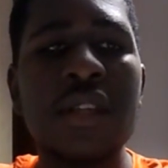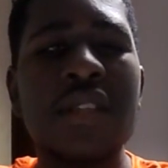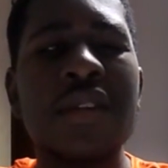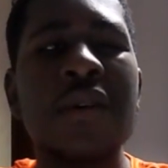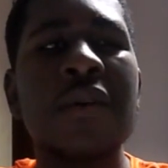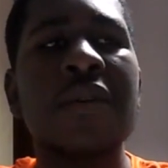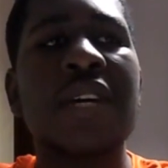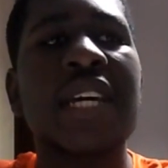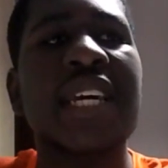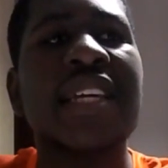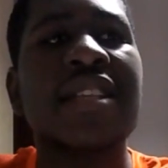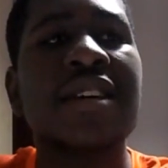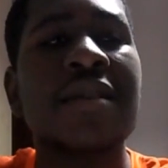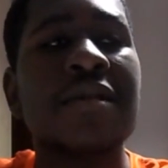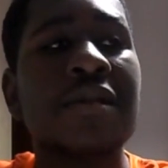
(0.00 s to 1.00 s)
So
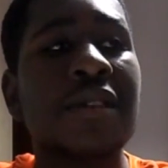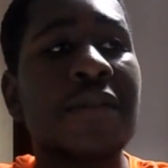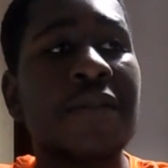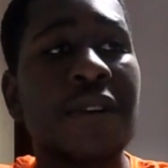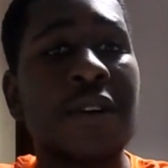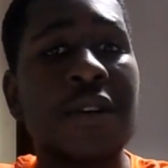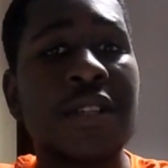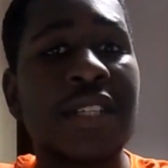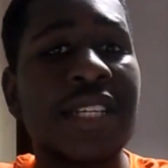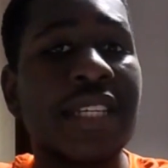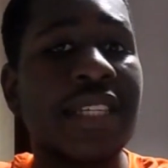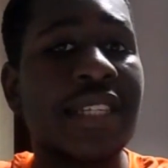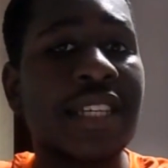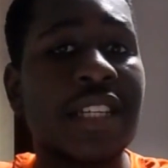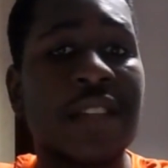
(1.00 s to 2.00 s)
in terms of the Velocity
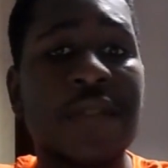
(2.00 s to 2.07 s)
6